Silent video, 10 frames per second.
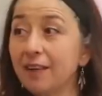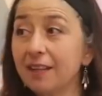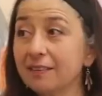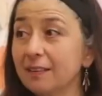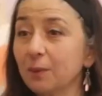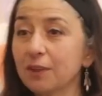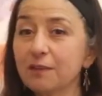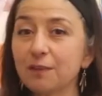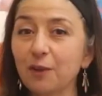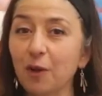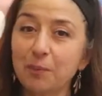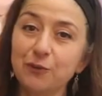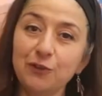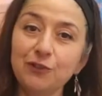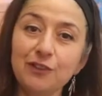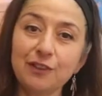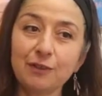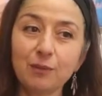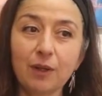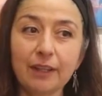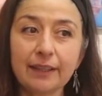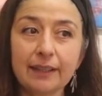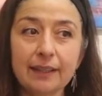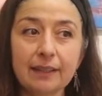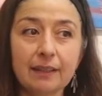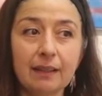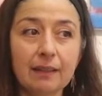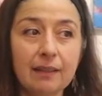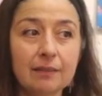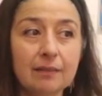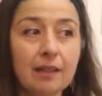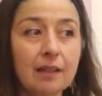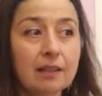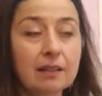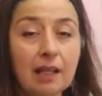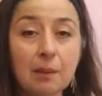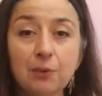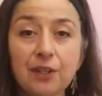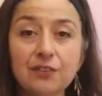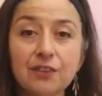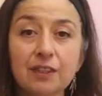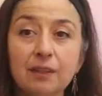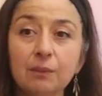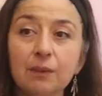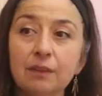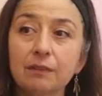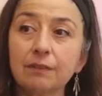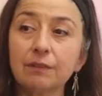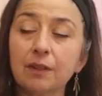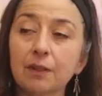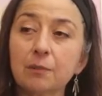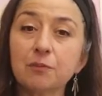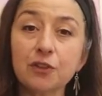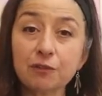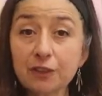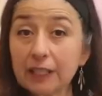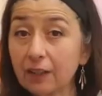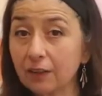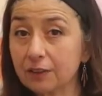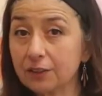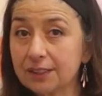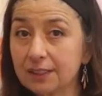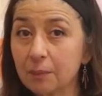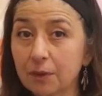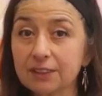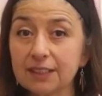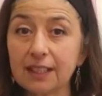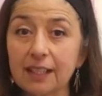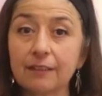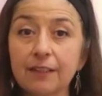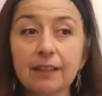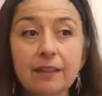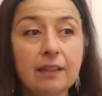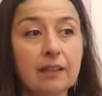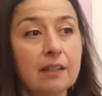had the wonderful opportunity of working and collaborating with different ecologists in the Boston area.